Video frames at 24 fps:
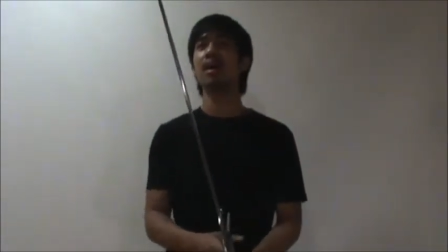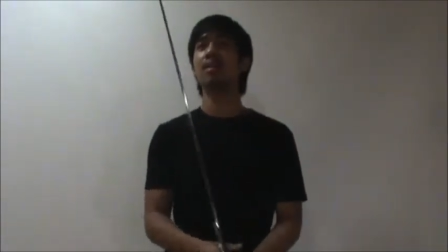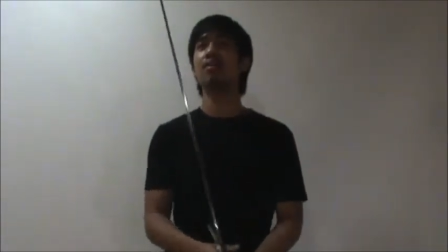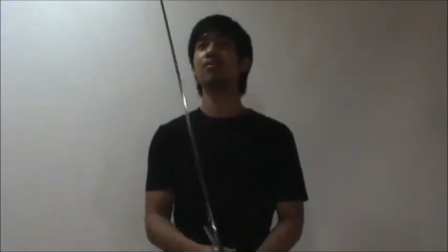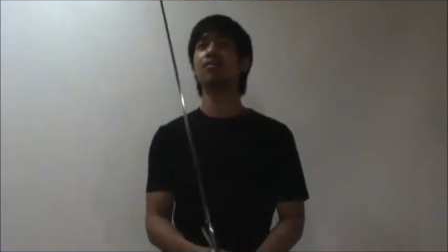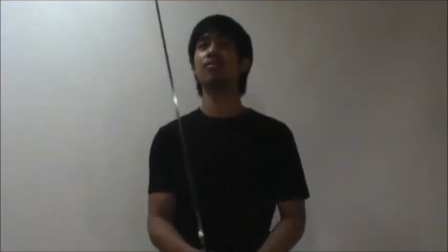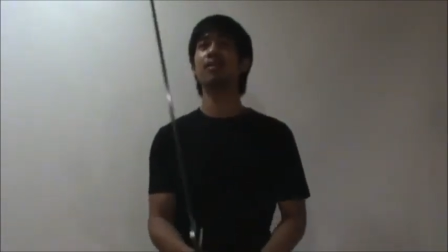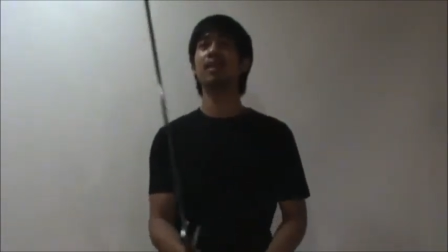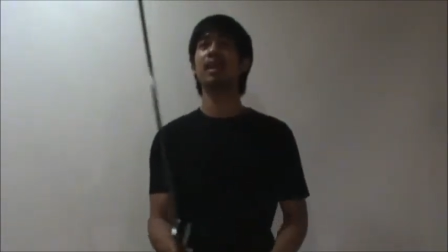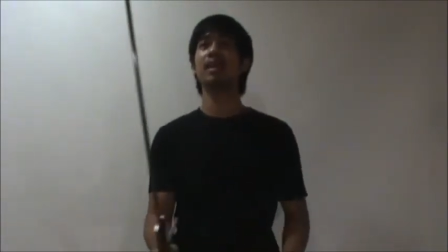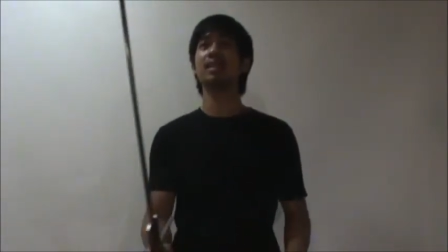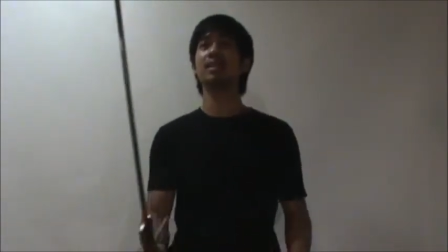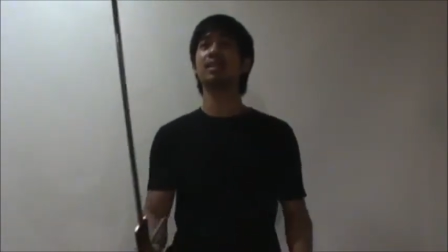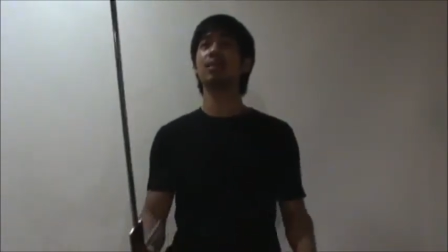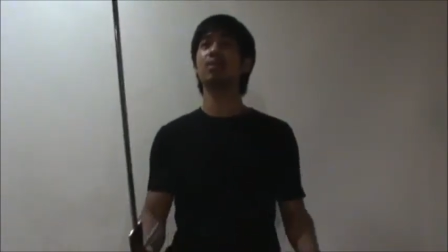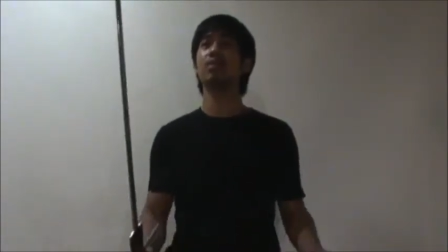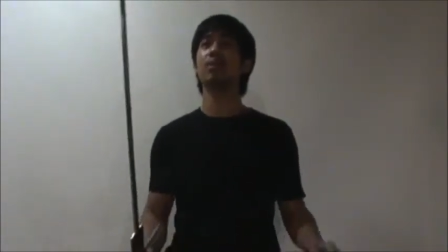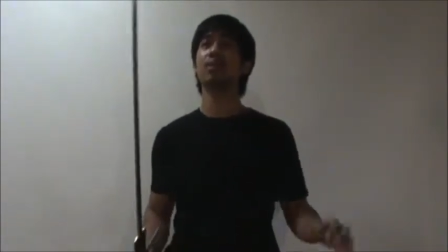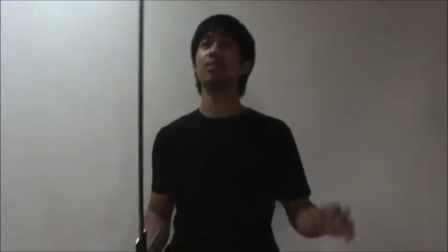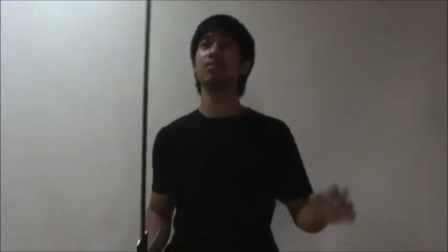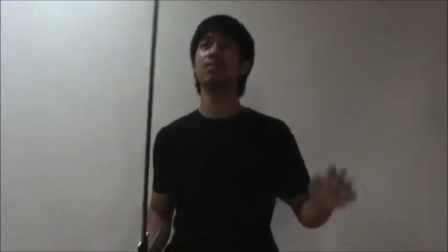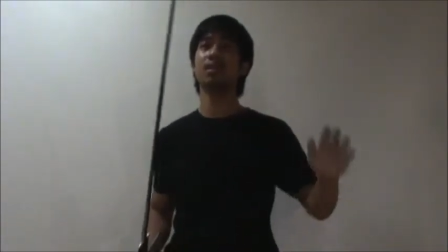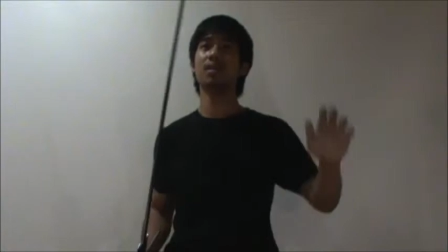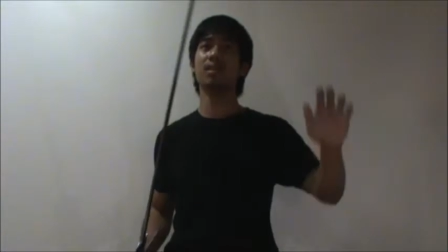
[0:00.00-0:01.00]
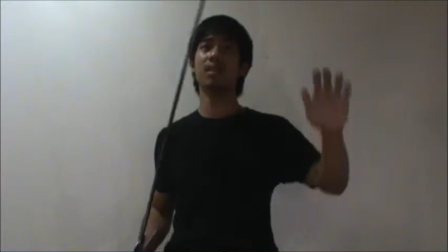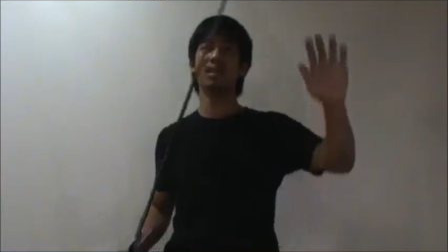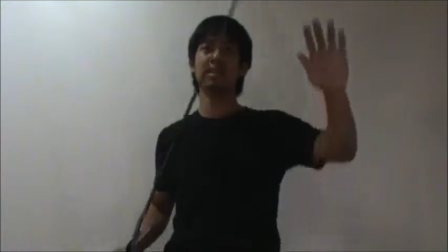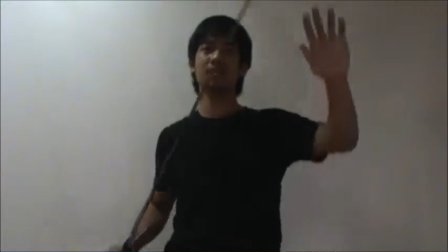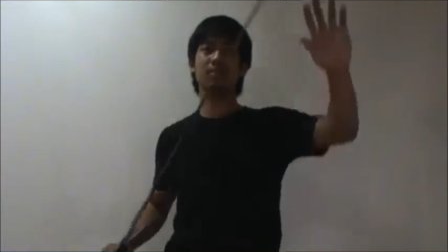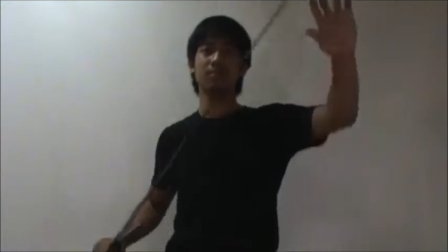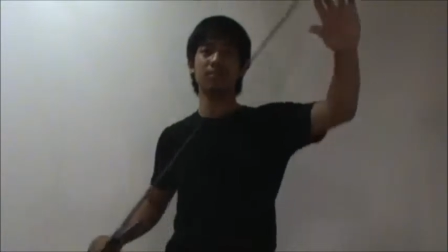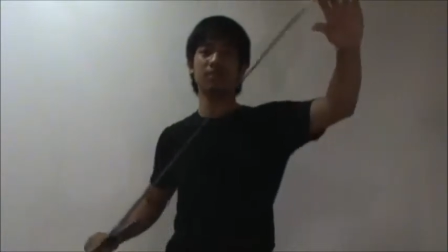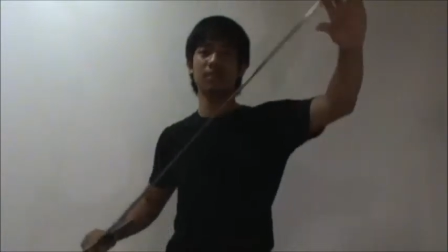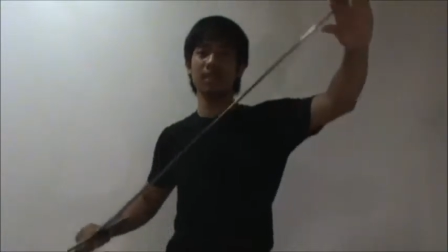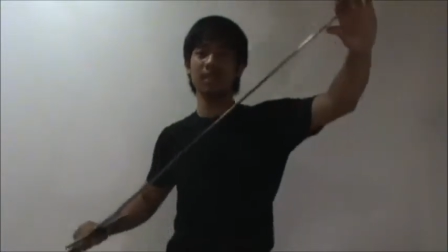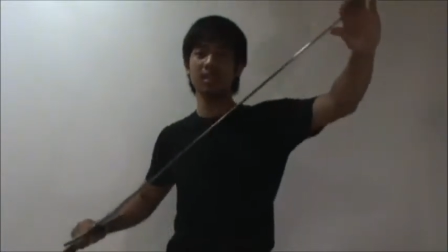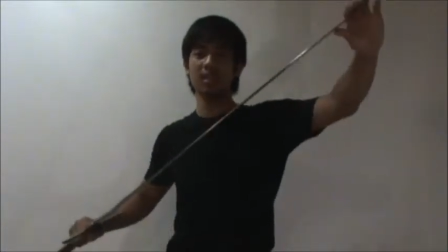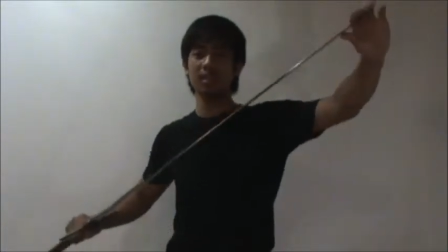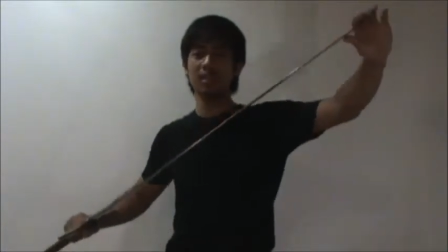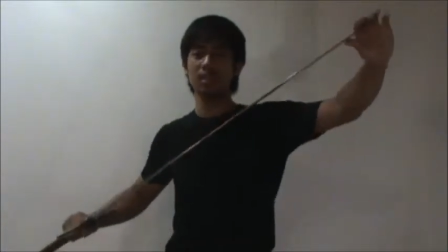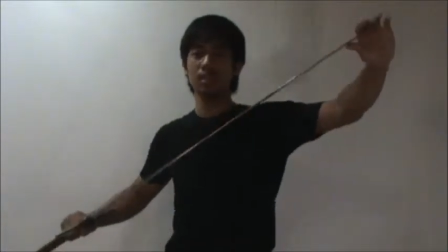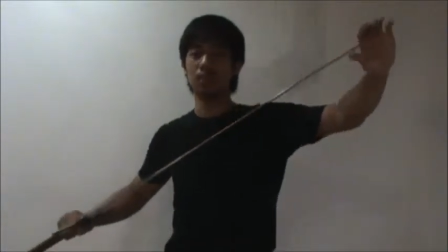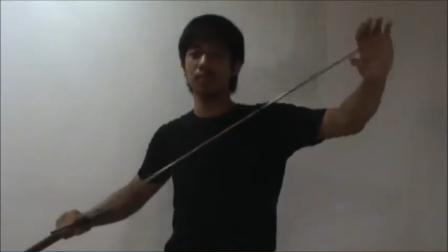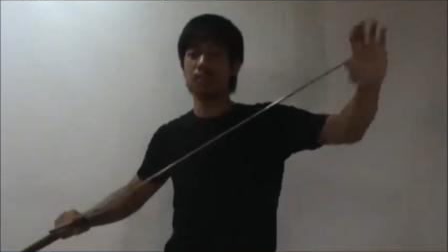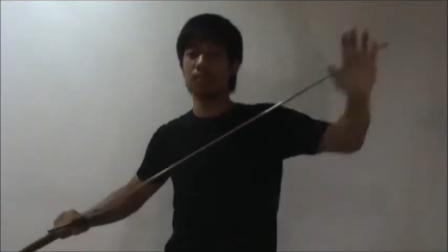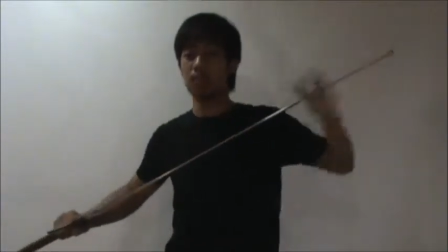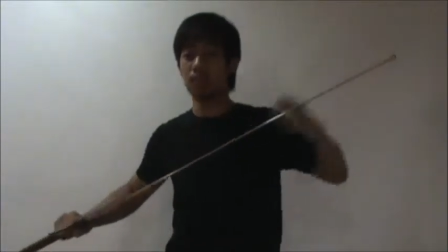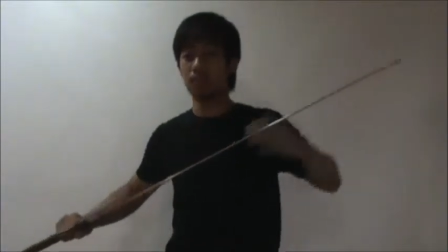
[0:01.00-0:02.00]
The flex, however, this feels
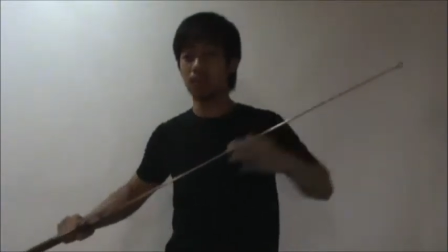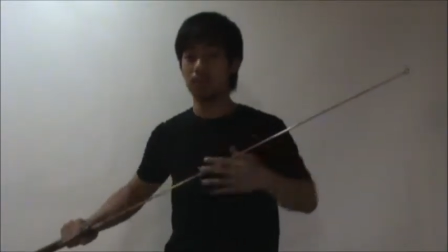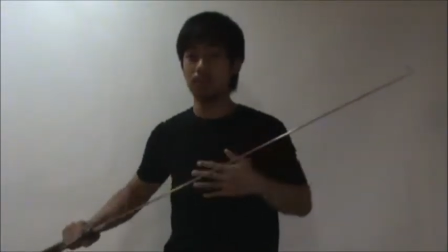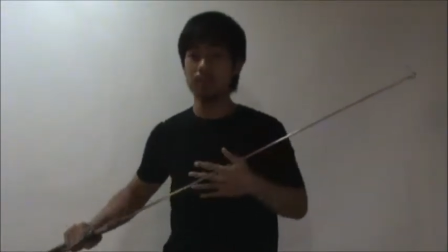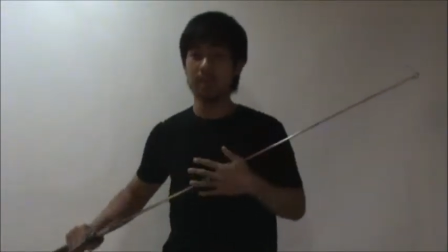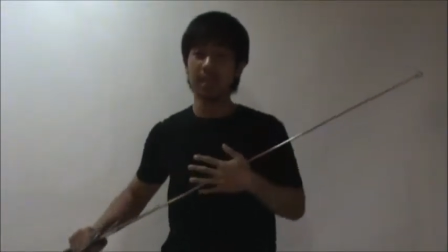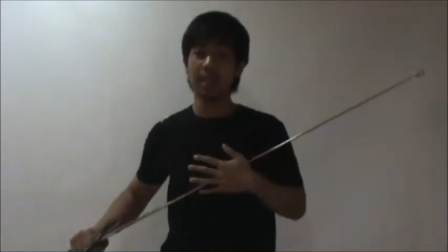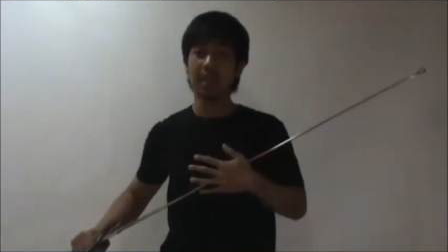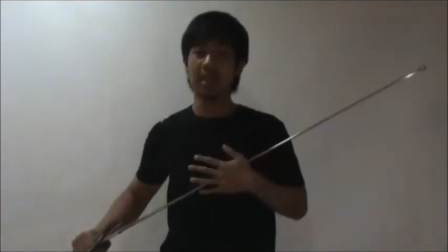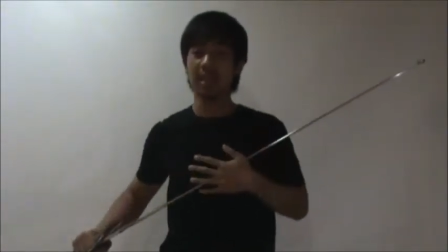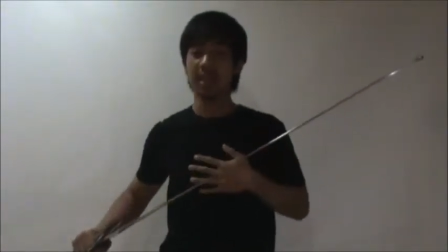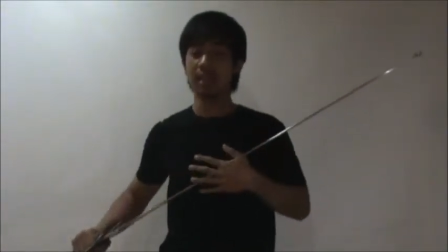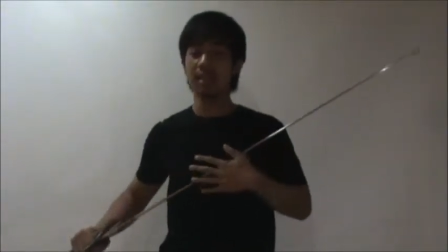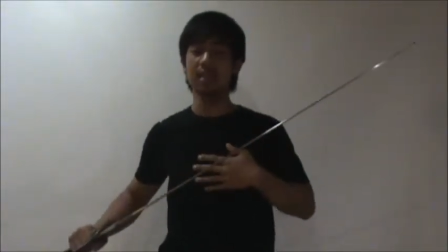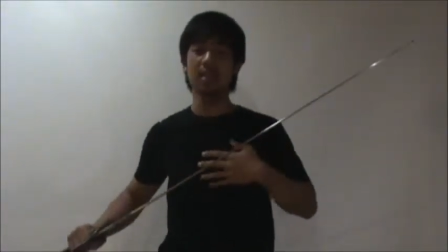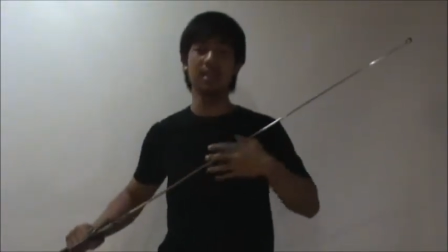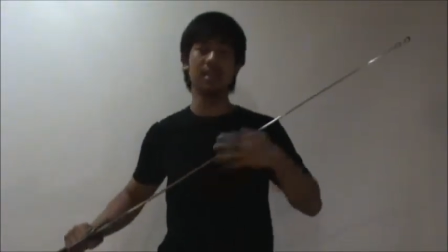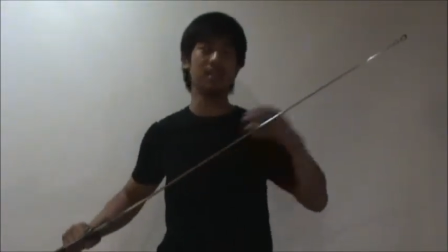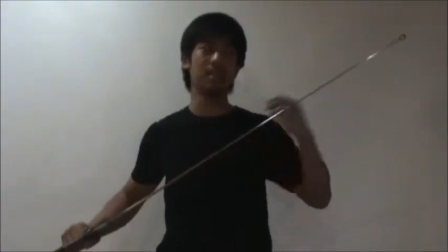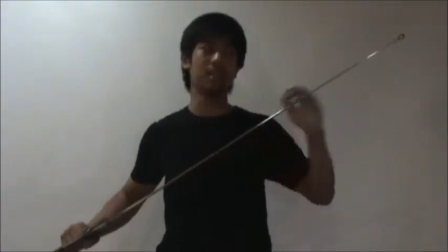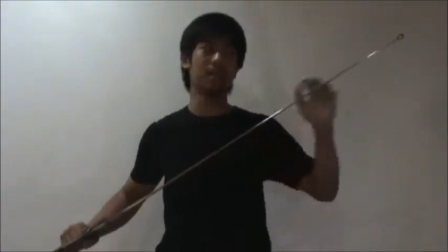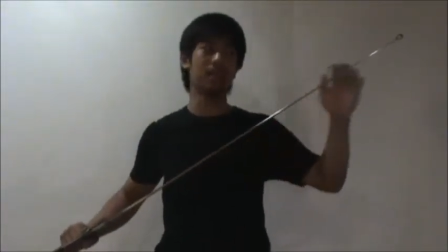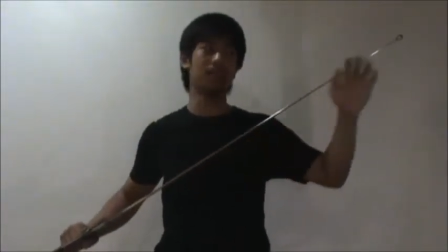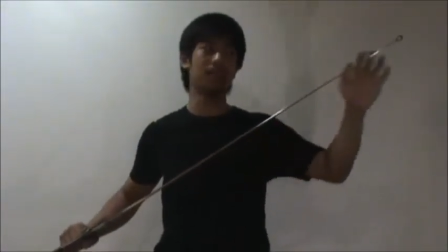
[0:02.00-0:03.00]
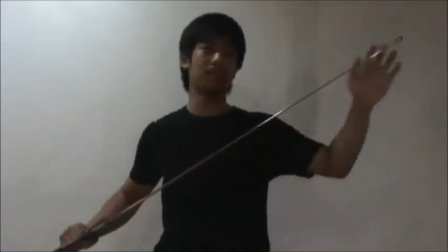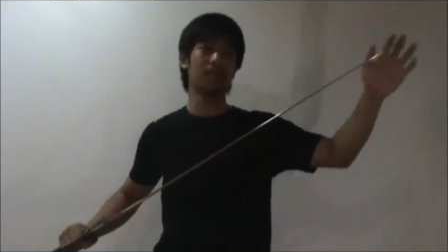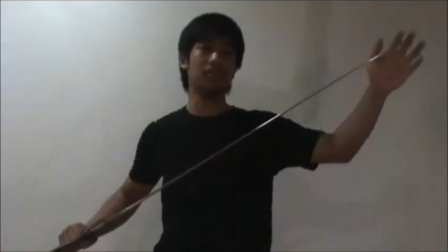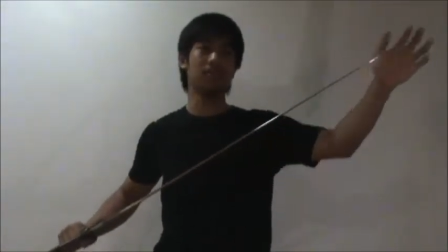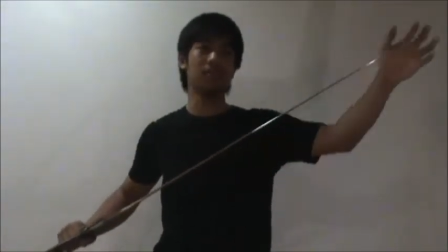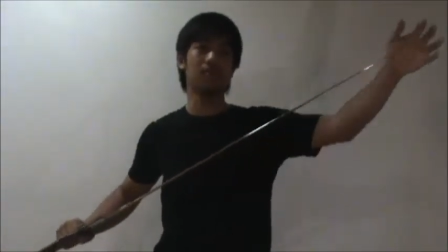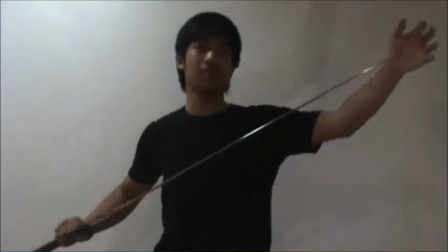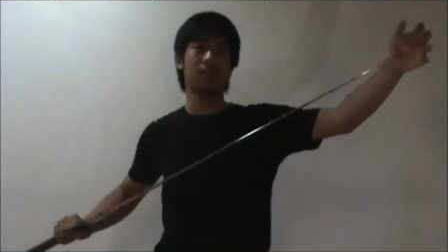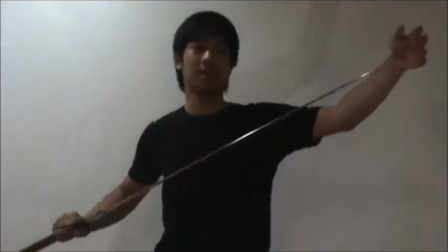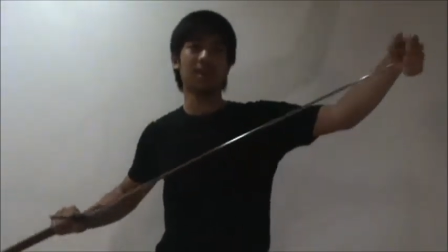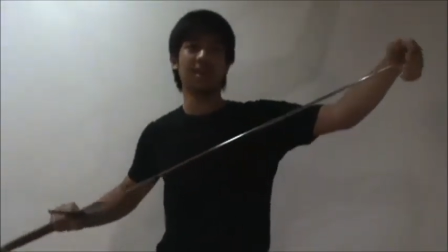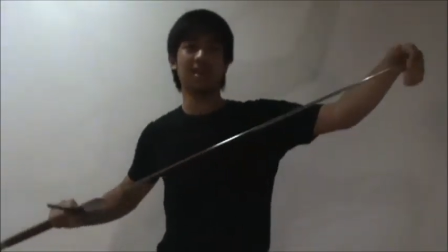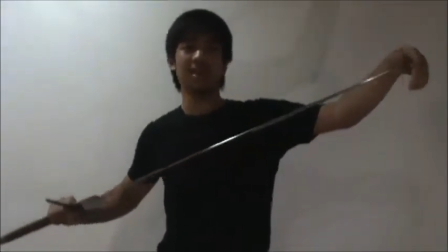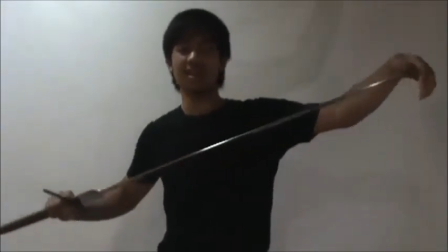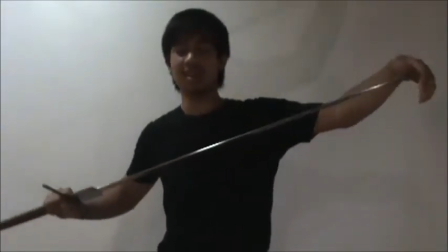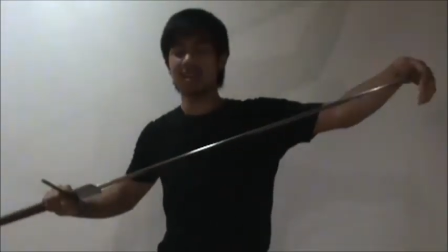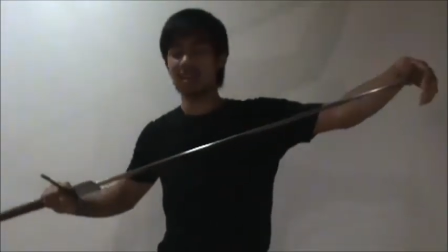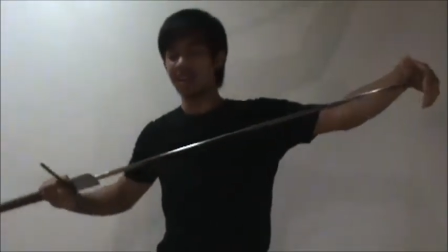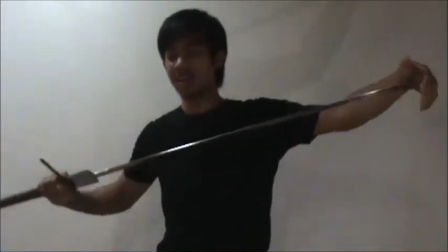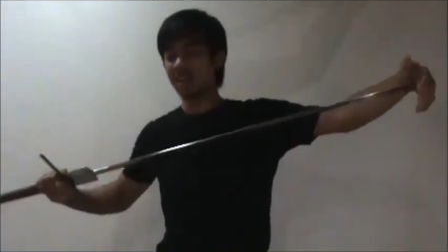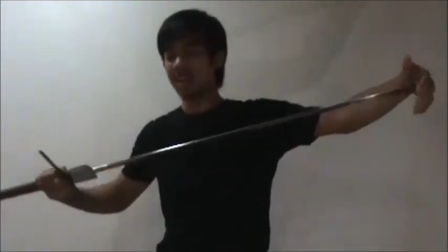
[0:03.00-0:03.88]
to me, at least coming from my